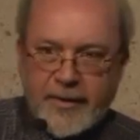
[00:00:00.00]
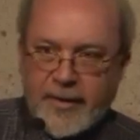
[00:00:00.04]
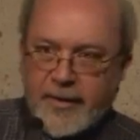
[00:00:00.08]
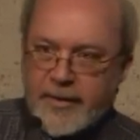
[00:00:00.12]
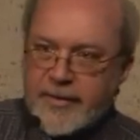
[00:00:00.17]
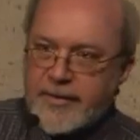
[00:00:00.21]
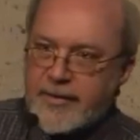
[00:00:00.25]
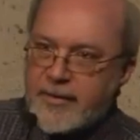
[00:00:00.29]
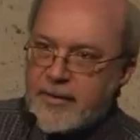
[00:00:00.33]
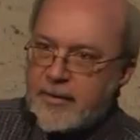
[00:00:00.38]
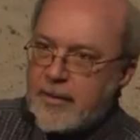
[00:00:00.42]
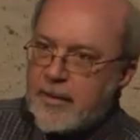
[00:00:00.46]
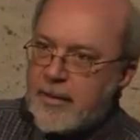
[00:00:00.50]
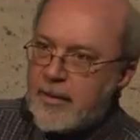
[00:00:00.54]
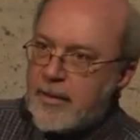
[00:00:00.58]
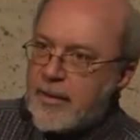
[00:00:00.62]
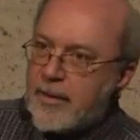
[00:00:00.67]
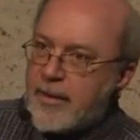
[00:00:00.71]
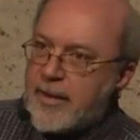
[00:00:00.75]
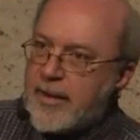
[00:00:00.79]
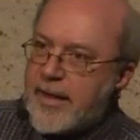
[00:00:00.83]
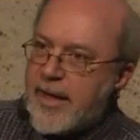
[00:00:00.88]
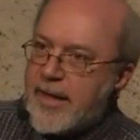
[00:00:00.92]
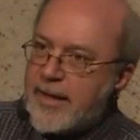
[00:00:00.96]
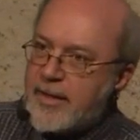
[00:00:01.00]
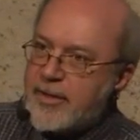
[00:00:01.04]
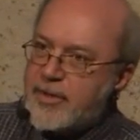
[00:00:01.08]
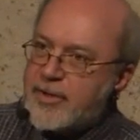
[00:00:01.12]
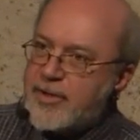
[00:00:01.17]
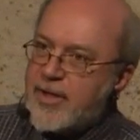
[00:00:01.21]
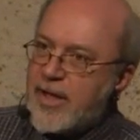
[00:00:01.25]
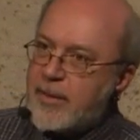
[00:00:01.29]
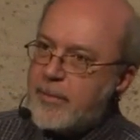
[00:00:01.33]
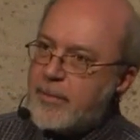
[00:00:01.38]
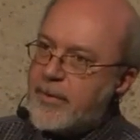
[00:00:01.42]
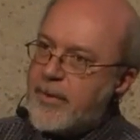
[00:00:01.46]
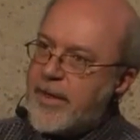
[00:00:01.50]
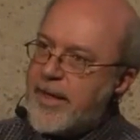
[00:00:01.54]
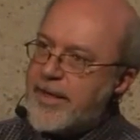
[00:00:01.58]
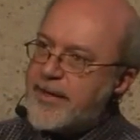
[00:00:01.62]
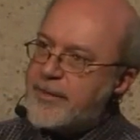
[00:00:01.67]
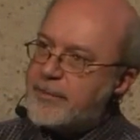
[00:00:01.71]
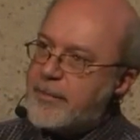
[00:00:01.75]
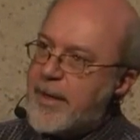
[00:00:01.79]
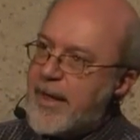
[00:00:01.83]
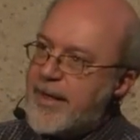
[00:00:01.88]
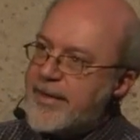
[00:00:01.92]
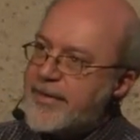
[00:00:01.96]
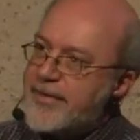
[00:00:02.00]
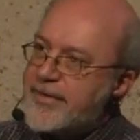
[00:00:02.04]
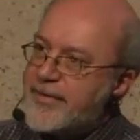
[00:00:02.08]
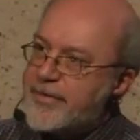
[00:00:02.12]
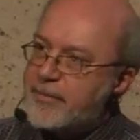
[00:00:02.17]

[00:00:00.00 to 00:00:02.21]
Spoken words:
that kingship is passed